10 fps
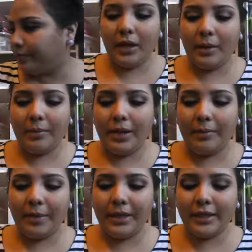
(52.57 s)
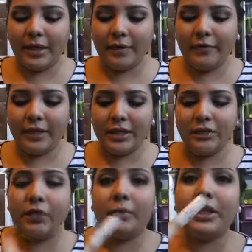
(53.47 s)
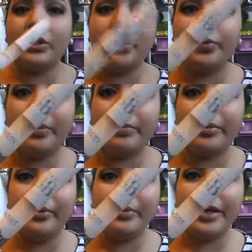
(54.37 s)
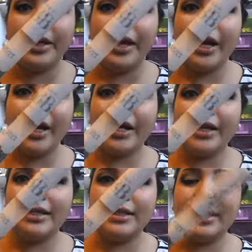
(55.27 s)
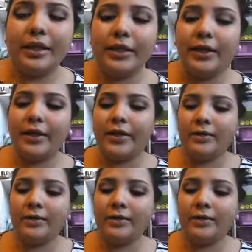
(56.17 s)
I'm gonna apply my Physicians Formula Super Booby Concealer.